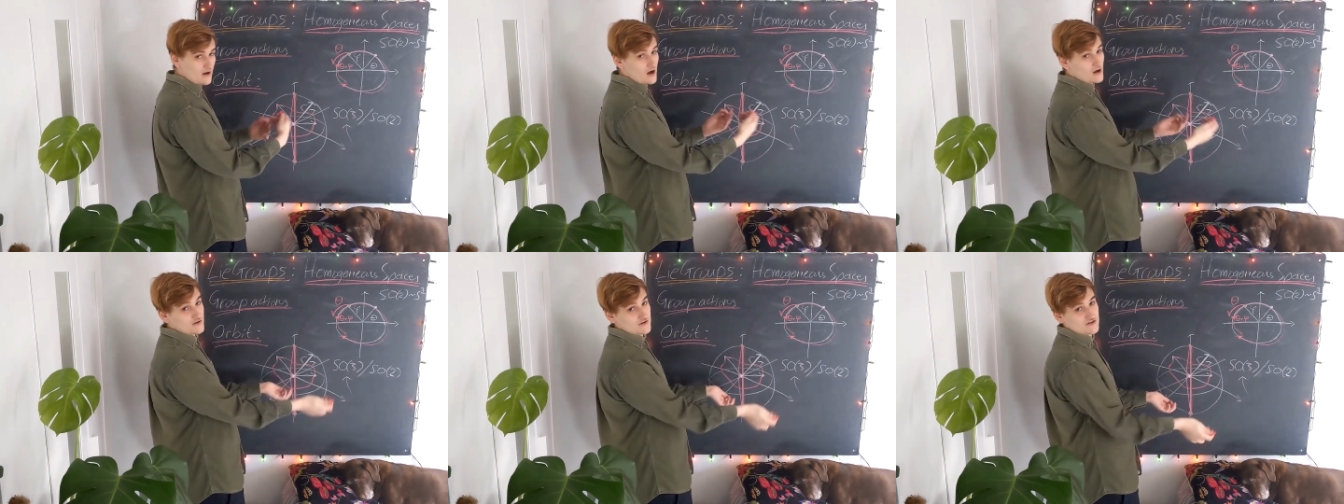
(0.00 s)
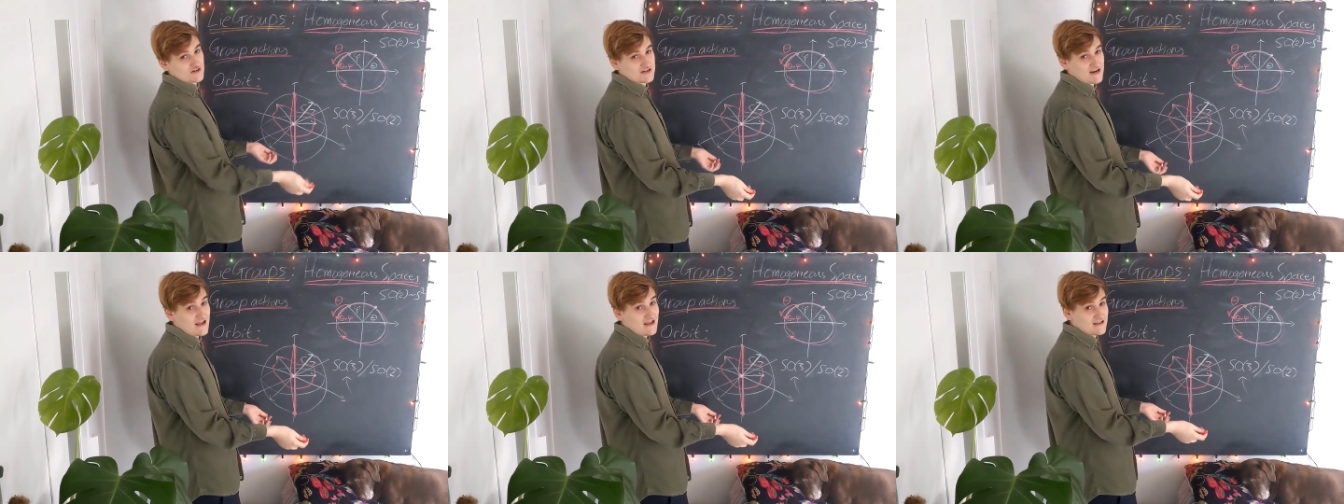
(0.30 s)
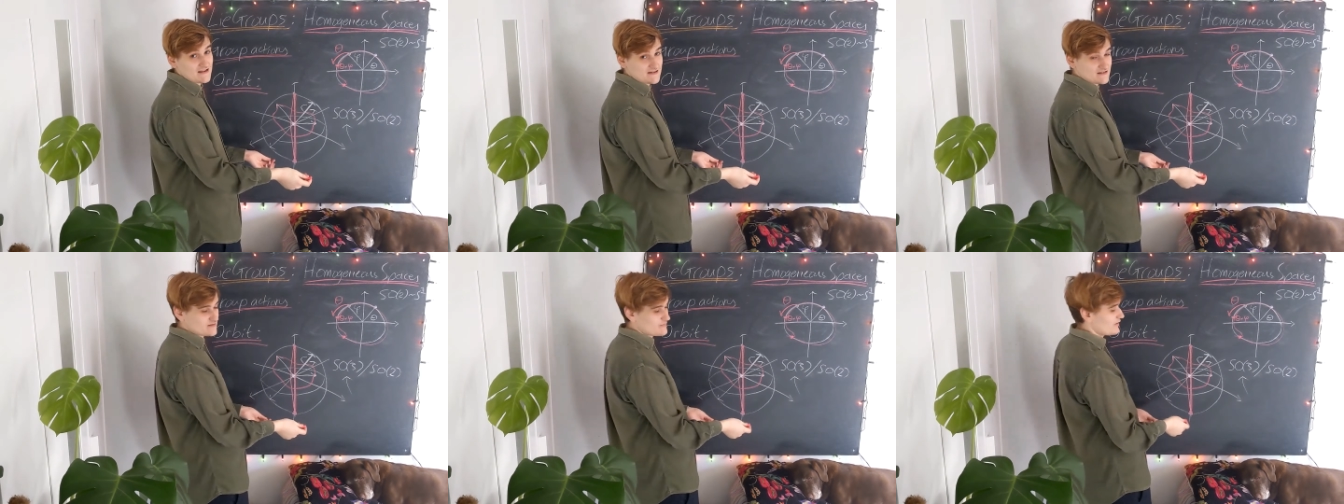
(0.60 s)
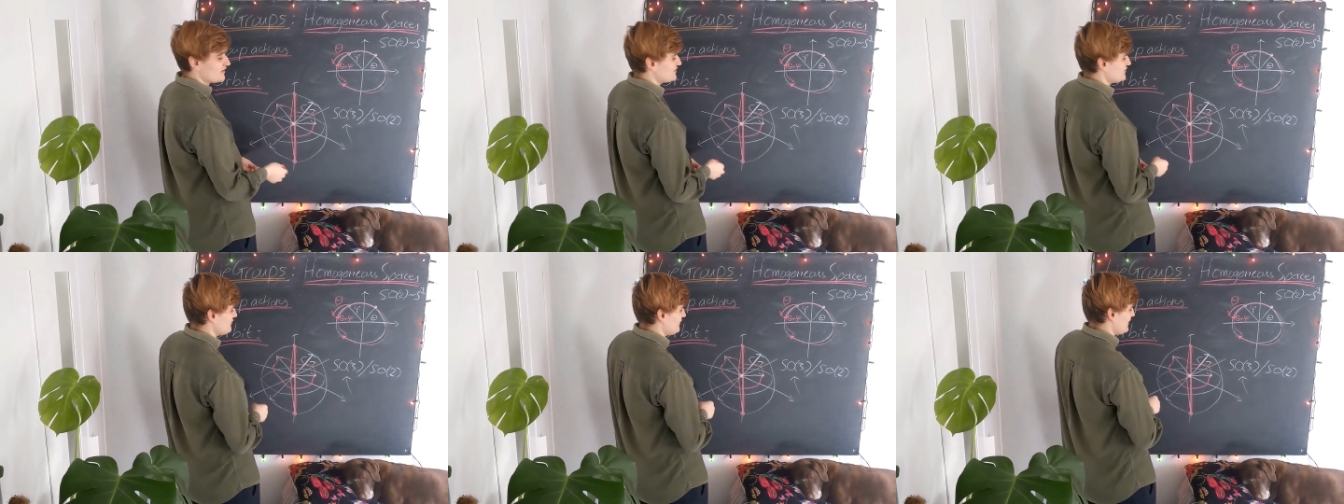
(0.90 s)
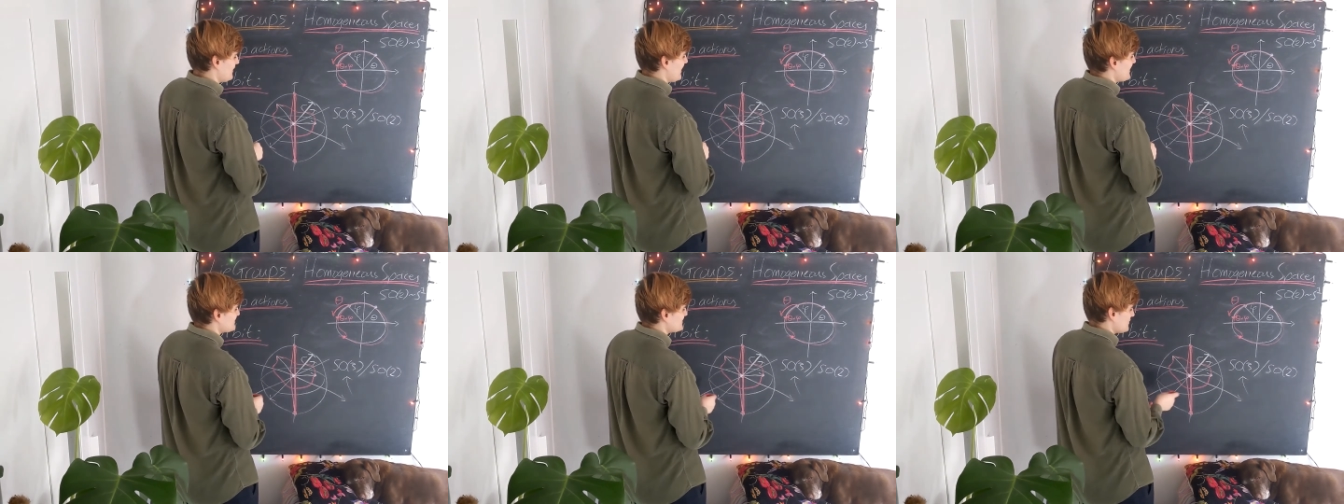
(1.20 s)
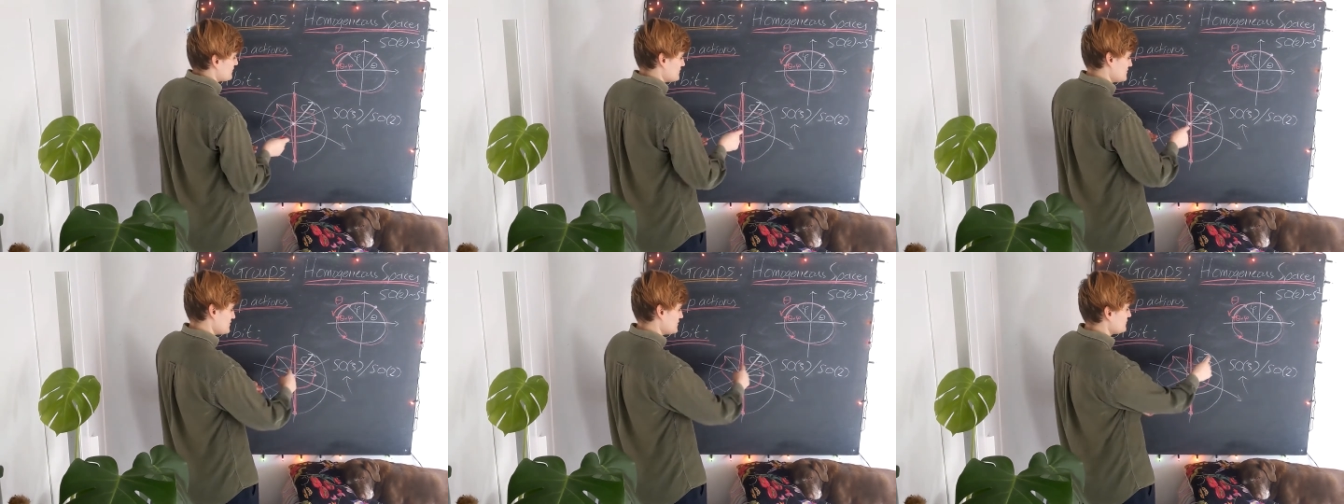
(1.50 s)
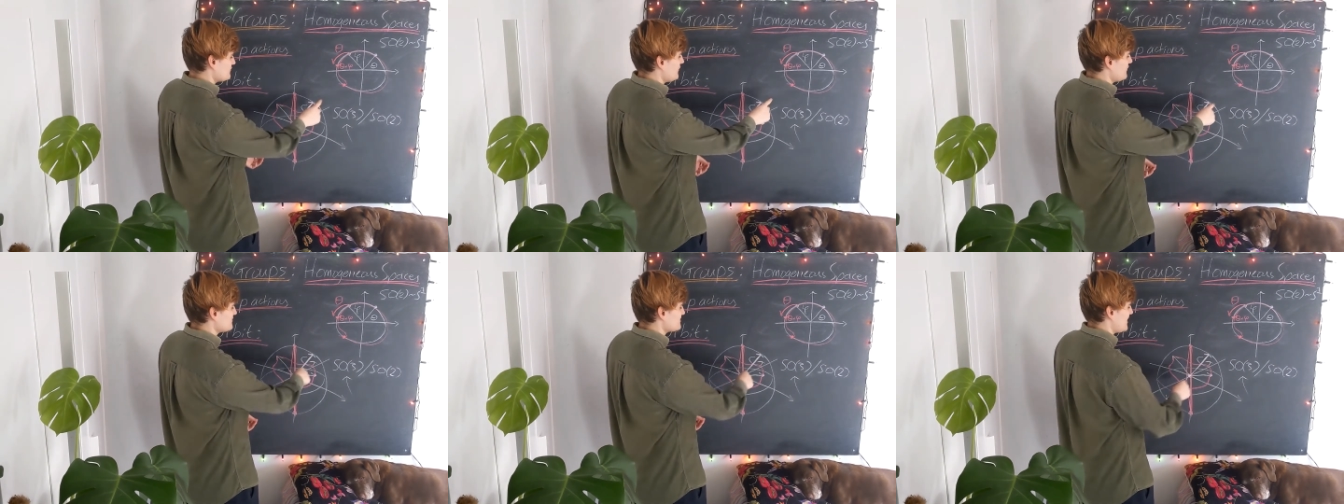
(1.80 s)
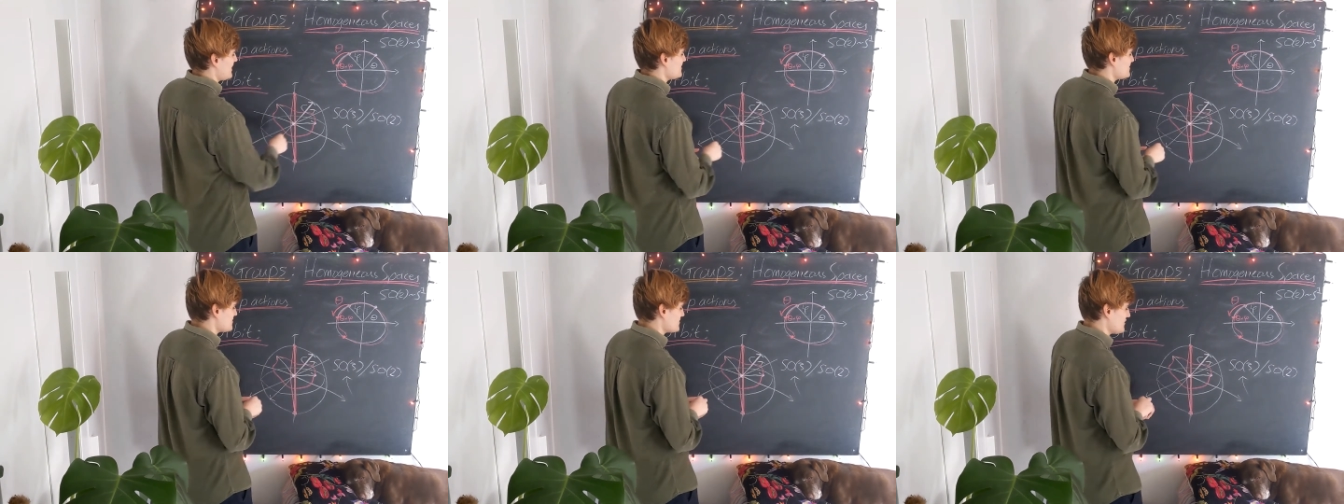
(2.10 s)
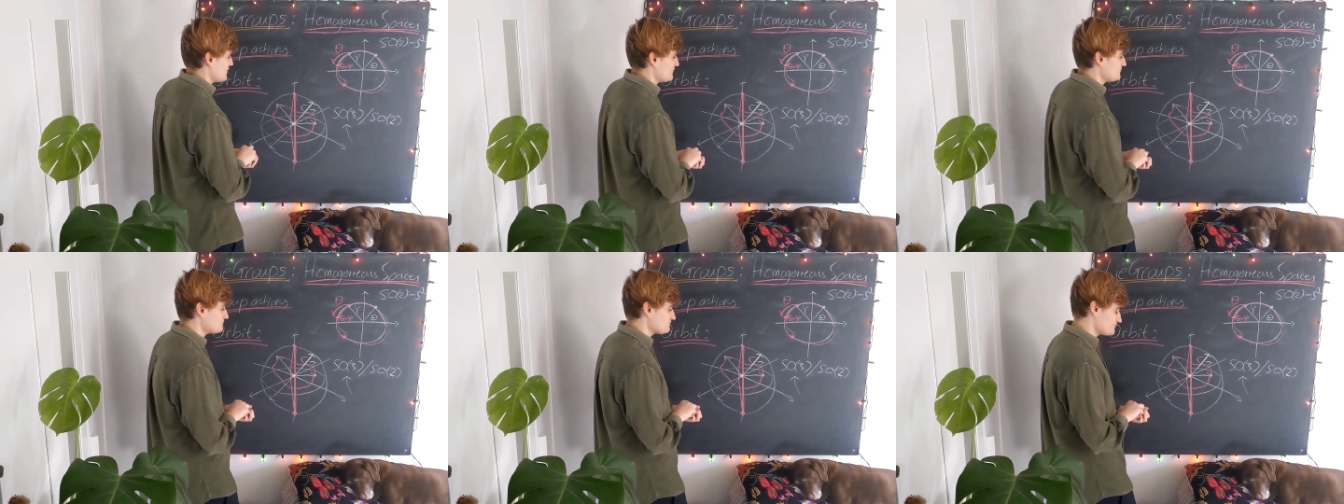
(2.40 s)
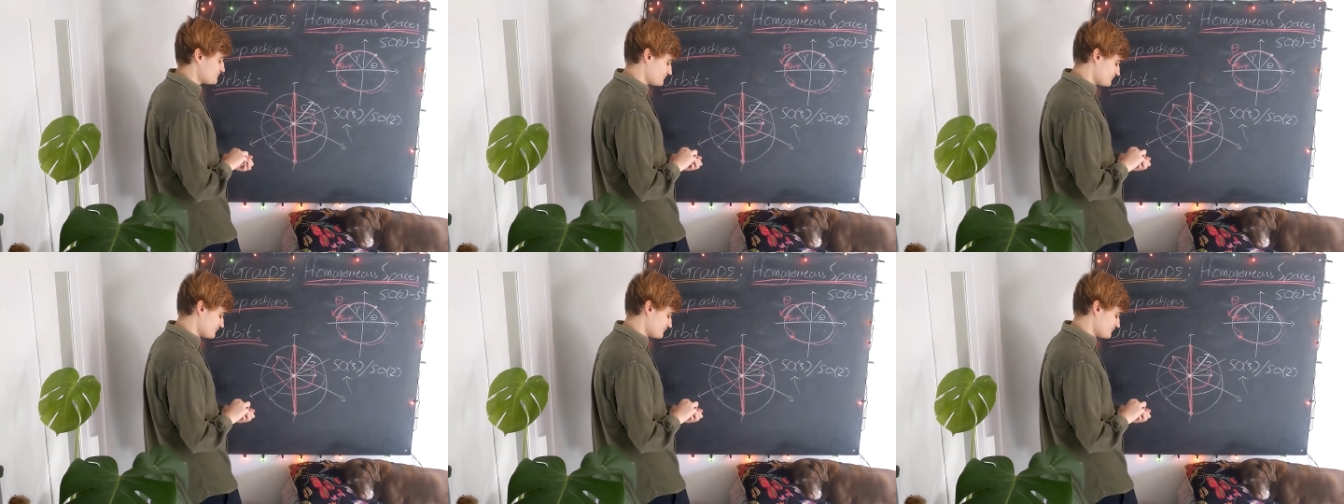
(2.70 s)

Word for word: unchanged by doing an SO2 rotation,